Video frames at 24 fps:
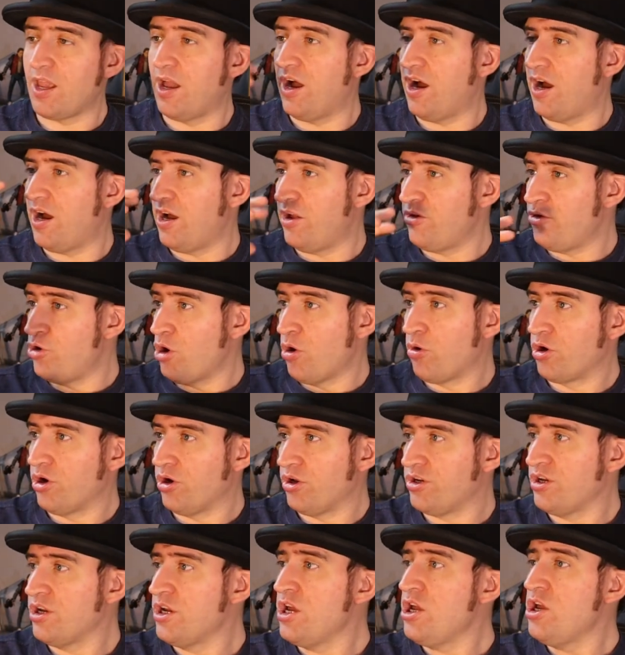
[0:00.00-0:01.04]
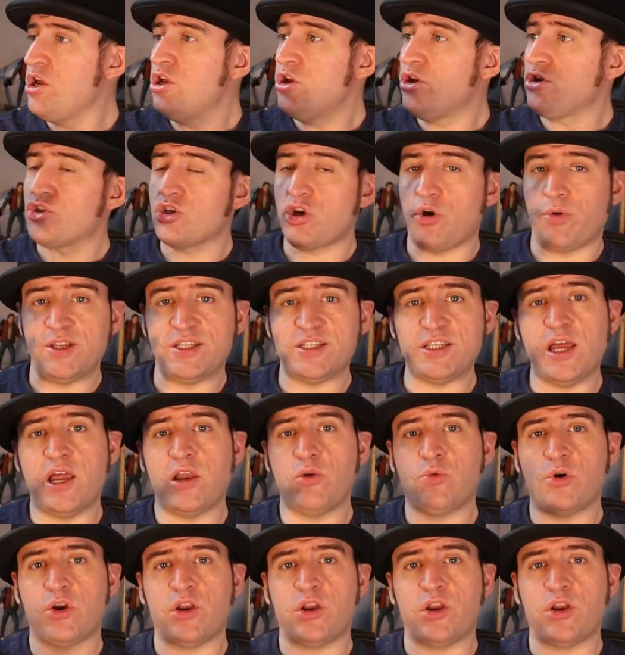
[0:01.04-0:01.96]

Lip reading: No good. So instead,